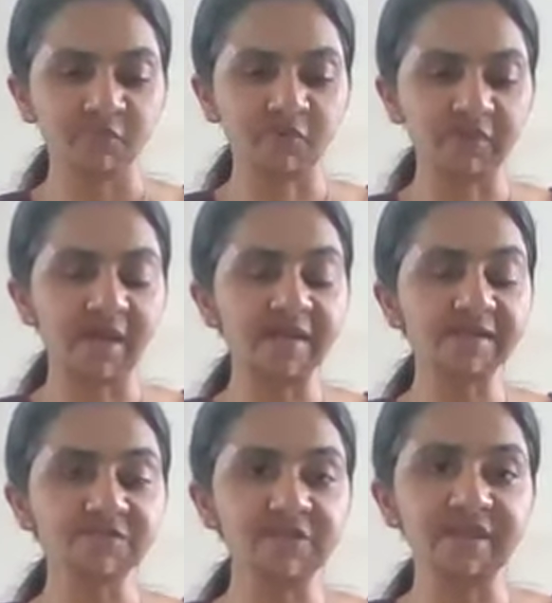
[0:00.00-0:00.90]
for
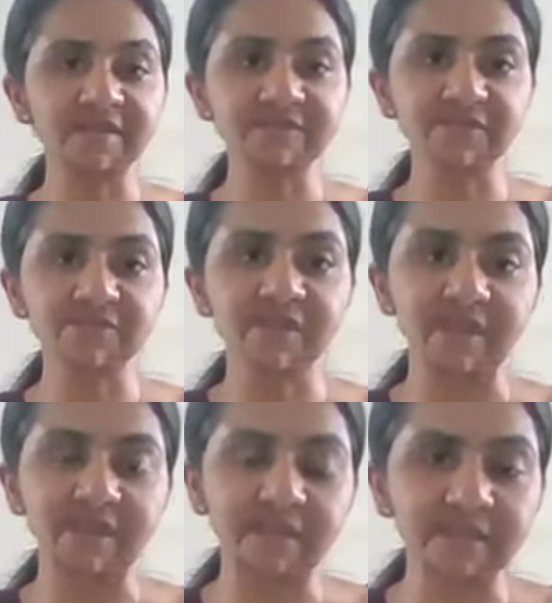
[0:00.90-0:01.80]
nice relaxation
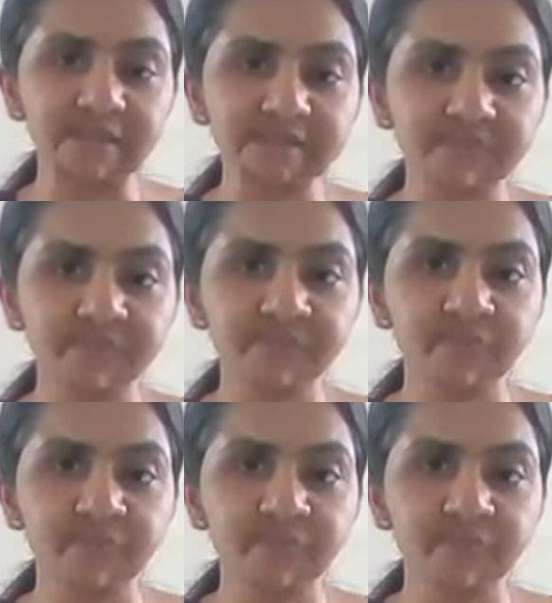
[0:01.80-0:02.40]
techniques.